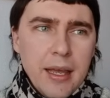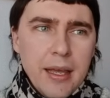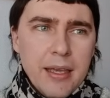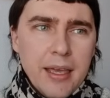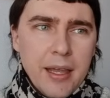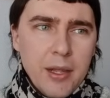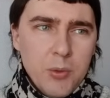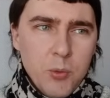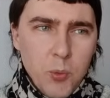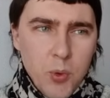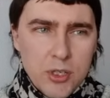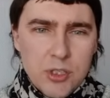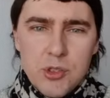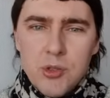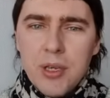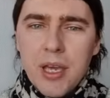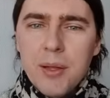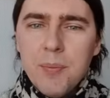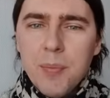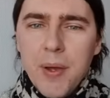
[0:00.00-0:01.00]
again,
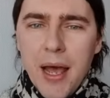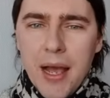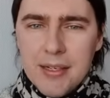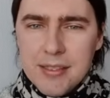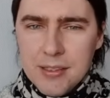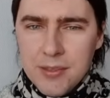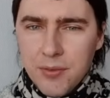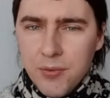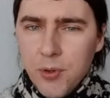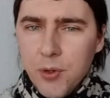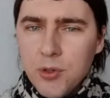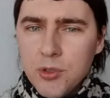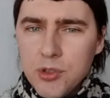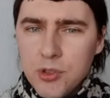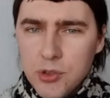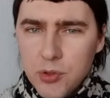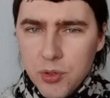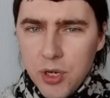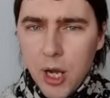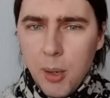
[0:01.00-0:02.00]
once you get past the
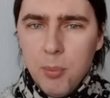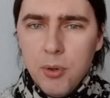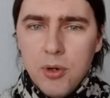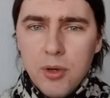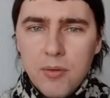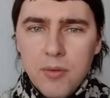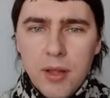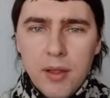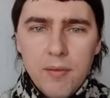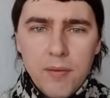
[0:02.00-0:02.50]
first couple of